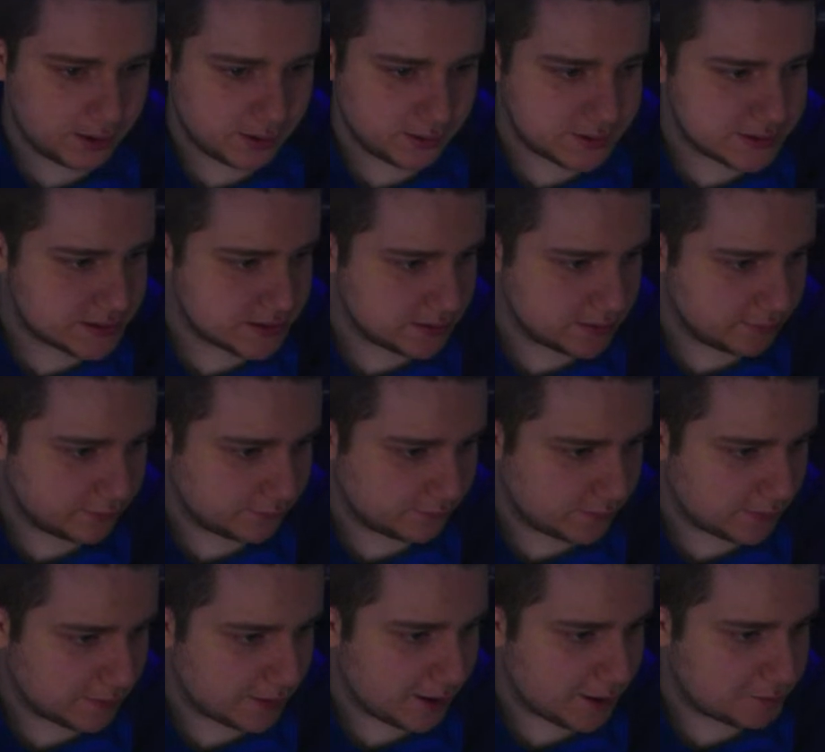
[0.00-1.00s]
let's see, if
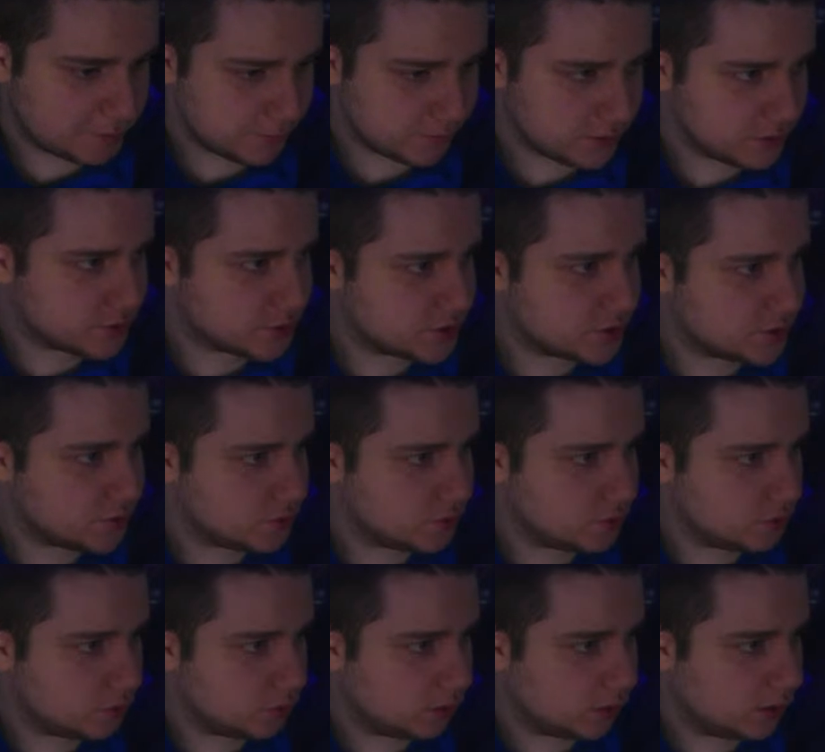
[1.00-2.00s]
I hop over here
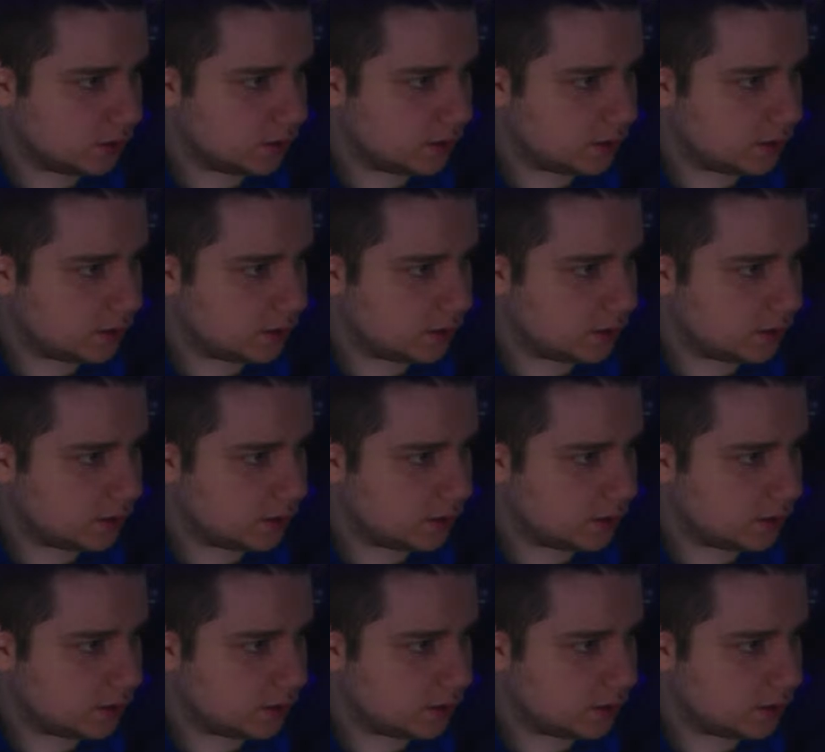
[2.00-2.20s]
to